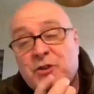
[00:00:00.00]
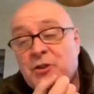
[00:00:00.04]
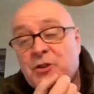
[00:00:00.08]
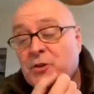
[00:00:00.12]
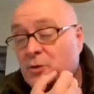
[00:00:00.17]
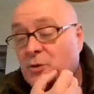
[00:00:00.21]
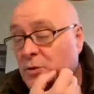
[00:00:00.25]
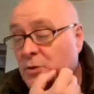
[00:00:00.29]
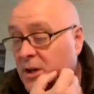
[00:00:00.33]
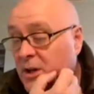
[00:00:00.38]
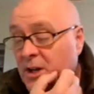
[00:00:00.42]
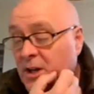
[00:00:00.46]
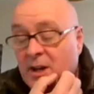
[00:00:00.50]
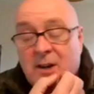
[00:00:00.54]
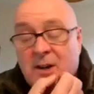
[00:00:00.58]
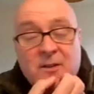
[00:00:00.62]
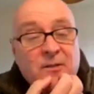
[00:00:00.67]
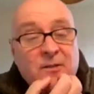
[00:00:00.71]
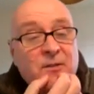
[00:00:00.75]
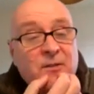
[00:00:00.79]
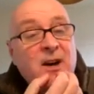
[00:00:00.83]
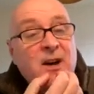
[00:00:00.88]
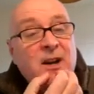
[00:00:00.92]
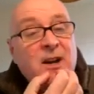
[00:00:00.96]
through
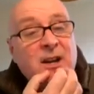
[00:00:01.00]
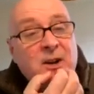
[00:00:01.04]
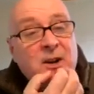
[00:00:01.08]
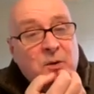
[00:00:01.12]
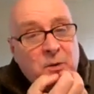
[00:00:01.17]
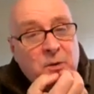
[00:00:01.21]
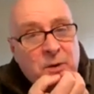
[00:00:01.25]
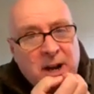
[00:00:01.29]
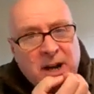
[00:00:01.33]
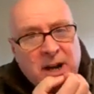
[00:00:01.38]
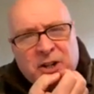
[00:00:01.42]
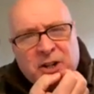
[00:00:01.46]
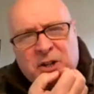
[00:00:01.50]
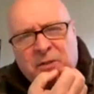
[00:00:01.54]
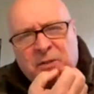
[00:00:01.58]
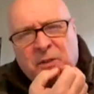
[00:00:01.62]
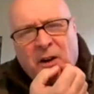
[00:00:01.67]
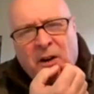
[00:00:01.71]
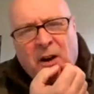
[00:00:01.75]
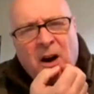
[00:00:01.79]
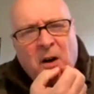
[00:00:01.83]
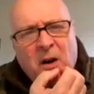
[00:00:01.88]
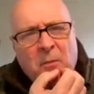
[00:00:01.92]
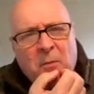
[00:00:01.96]
fairly rich
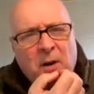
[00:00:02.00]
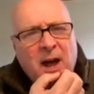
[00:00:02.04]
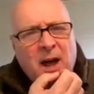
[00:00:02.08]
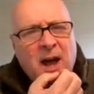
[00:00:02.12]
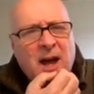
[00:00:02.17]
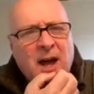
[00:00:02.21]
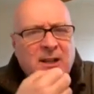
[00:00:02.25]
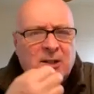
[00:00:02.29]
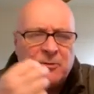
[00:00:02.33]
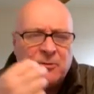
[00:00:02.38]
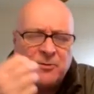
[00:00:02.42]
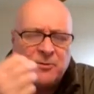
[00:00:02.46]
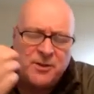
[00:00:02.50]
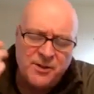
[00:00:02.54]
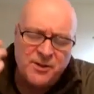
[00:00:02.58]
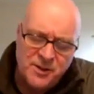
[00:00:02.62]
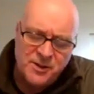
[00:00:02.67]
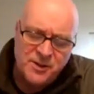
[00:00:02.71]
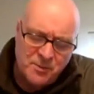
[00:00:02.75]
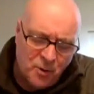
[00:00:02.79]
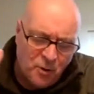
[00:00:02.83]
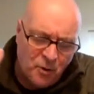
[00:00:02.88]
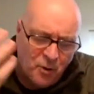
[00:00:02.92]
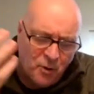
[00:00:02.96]
farmland with
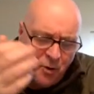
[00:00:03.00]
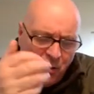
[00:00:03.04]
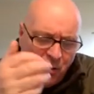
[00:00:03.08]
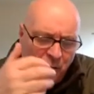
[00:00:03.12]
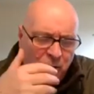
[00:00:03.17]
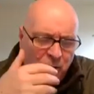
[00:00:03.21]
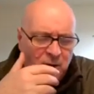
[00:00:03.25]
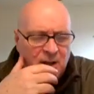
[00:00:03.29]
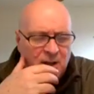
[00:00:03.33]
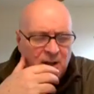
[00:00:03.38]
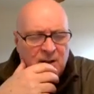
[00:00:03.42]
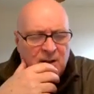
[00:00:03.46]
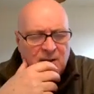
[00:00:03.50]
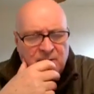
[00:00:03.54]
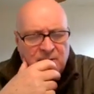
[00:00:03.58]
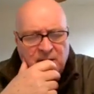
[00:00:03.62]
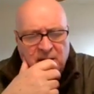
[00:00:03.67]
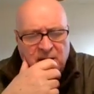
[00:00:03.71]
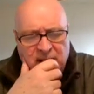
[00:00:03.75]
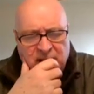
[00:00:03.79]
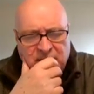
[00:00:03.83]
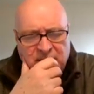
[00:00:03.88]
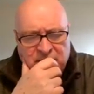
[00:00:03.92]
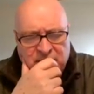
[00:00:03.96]
small
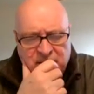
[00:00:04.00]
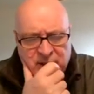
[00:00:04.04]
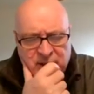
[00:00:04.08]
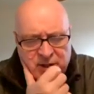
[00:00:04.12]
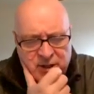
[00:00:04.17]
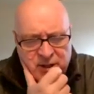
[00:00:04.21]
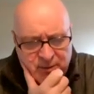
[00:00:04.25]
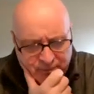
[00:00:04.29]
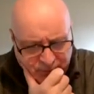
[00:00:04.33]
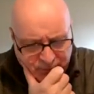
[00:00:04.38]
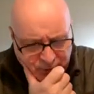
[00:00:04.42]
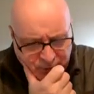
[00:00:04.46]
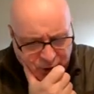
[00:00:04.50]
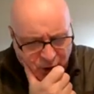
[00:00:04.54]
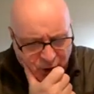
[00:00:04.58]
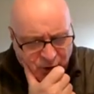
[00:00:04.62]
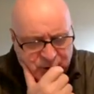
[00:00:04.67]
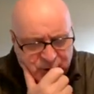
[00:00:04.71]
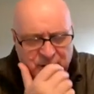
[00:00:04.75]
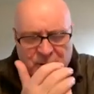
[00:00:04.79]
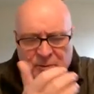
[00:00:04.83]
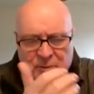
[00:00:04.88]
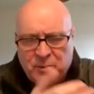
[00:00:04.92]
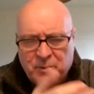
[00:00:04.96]
villages
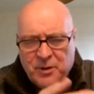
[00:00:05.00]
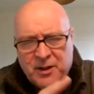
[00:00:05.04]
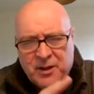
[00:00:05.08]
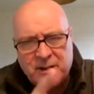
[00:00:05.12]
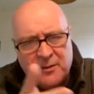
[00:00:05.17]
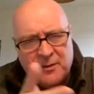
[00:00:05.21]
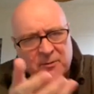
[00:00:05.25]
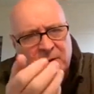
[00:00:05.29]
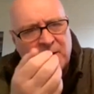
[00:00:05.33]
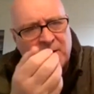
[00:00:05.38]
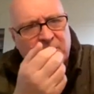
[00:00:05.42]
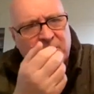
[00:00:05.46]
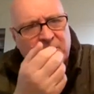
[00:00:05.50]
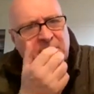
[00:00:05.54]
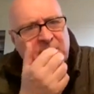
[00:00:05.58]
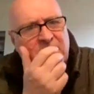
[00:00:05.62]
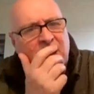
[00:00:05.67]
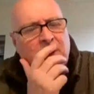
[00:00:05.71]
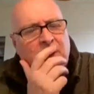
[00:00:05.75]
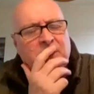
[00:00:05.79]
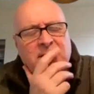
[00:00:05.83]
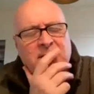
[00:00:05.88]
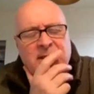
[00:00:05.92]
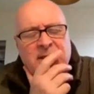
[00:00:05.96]
dotted
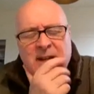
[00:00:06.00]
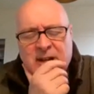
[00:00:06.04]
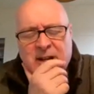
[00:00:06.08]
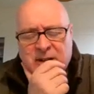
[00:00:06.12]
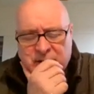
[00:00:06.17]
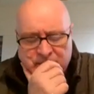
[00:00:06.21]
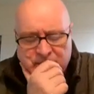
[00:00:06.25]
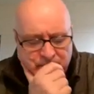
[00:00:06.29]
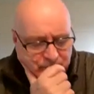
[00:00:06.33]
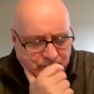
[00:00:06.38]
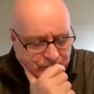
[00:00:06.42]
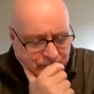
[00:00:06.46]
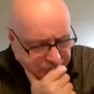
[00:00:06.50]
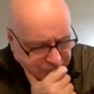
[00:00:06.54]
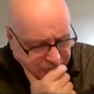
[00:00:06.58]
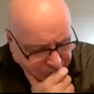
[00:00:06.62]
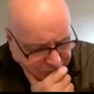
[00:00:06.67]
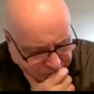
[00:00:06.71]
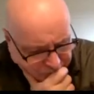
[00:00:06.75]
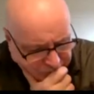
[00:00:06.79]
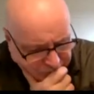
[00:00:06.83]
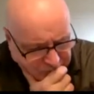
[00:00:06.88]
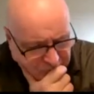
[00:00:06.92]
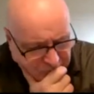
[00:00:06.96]
with habitation.
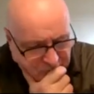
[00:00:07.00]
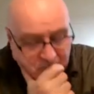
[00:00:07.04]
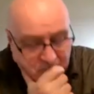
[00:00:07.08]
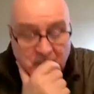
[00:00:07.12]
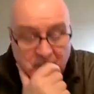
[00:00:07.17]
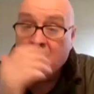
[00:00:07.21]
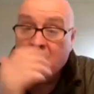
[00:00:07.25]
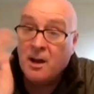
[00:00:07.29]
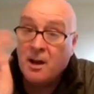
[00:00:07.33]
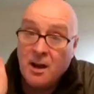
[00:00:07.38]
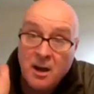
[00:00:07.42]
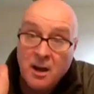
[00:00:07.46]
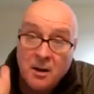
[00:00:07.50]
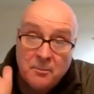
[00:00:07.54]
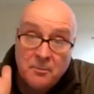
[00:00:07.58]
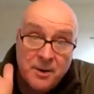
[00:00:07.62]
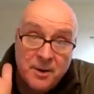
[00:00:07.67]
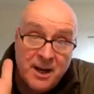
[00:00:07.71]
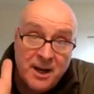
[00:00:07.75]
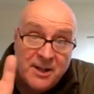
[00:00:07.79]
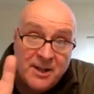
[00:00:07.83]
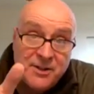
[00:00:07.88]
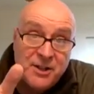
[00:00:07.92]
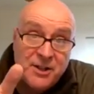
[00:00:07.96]

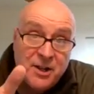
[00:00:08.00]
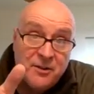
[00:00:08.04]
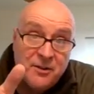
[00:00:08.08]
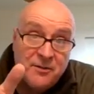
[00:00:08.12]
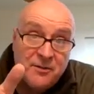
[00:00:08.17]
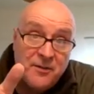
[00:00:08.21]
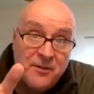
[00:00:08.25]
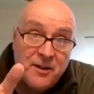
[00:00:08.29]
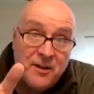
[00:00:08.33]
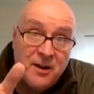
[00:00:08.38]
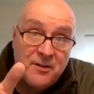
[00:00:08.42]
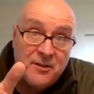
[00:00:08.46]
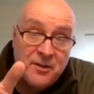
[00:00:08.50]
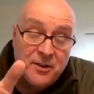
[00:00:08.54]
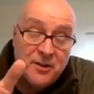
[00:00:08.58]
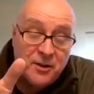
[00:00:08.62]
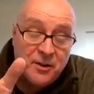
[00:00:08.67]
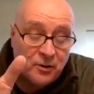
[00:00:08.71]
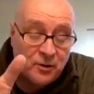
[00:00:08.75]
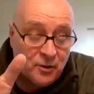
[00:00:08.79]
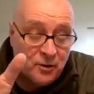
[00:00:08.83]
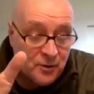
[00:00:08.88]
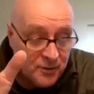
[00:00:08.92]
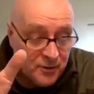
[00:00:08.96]
But as you go further
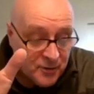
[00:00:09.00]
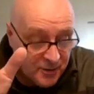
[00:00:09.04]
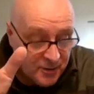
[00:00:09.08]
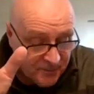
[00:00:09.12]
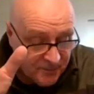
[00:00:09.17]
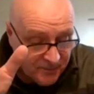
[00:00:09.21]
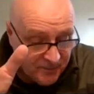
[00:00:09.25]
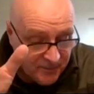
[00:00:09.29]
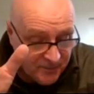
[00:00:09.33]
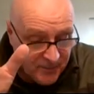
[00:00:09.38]
north,